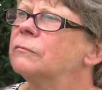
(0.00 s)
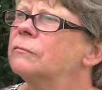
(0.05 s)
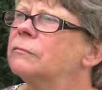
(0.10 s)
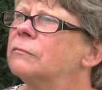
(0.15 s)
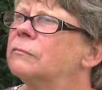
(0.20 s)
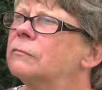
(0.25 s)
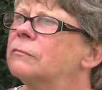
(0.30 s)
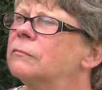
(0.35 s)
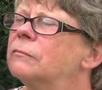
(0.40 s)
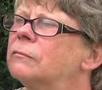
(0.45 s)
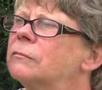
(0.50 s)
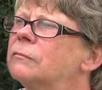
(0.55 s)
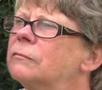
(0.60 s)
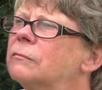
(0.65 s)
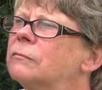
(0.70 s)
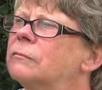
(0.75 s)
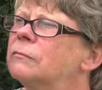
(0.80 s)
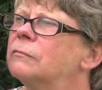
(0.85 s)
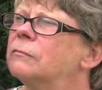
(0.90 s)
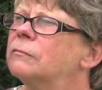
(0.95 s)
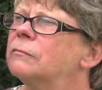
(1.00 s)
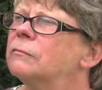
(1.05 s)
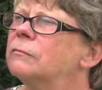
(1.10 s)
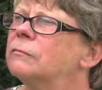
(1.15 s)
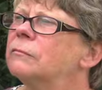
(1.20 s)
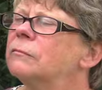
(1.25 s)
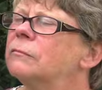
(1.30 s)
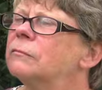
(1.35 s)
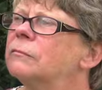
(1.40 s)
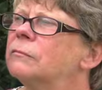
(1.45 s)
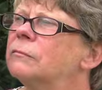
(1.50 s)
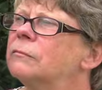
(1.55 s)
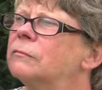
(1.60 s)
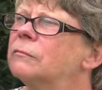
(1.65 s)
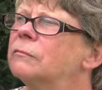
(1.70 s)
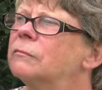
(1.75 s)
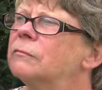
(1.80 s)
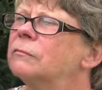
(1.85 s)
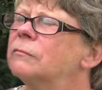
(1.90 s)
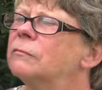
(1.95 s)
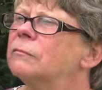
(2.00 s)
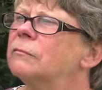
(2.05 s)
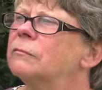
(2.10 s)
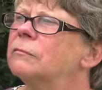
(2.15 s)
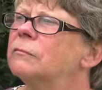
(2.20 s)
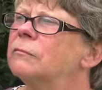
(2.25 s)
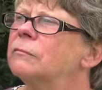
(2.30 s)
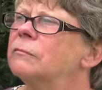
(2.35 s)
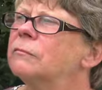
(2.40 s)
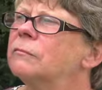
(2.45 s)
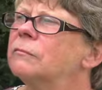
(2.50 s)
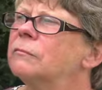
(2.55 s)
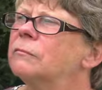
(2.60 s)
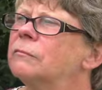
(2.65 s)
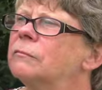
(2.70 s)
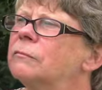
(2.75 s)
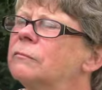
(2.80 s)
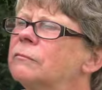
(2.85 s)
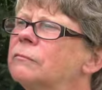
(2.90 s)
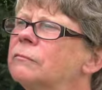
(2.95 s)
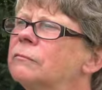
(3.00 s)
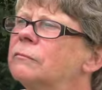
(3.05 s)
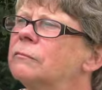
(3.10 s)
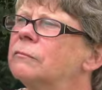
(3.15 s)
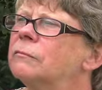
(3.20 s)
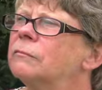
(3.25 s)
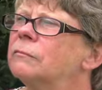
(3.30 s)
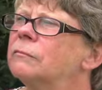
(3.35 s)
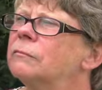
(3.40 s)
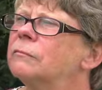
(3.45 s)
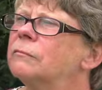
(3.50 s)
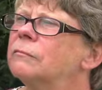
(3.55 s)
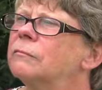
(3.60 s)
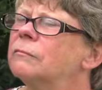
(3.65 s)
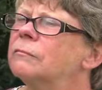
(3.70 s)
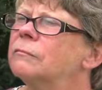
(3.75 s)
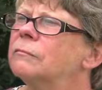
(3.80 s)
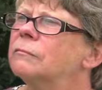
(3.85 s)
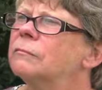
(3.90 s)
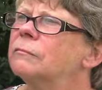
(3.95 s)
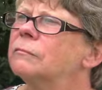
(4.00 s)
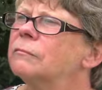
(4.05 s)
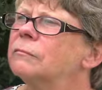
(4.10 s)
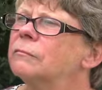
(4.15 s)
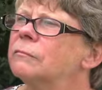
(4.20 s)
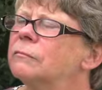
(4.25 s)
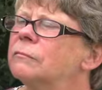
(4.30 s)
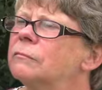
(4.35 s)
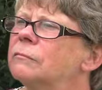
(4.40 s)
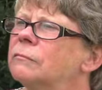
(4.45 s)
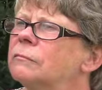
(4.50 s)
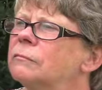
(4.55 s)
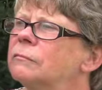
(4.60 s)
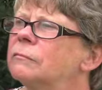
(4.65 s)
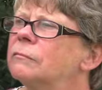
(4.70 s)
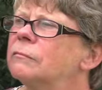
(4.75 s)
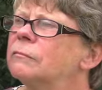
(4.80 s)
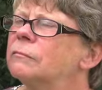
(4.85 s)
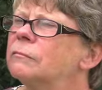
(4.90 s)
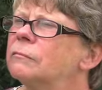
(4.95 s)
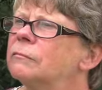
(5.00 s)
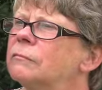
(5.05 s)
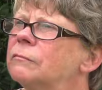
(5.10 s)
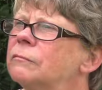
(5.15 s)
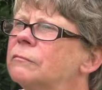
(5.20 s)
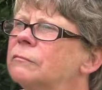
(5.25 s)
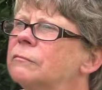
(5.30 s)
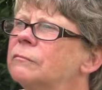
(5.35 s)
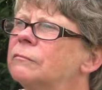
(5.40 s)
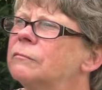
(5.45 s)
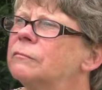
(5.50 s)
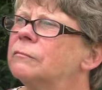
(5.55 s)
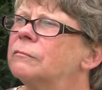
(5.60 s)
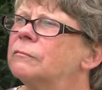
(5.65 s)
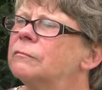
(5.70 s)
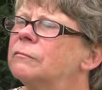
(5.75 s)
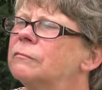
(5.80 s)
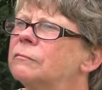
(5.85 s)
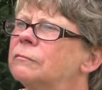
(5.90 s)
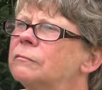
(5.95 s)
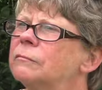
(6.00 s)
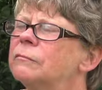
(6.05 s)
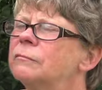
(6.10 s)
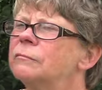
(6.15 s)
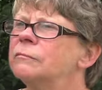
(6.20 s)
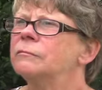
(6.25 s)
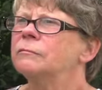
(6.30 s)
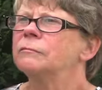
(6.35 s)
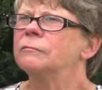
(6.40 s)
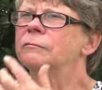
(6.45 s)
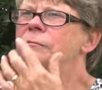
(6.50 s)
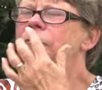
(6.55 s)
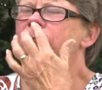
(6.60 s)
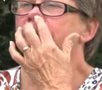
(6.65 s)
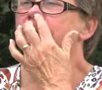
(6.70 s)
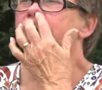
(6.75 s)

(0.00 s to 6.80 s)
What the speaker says: (silent)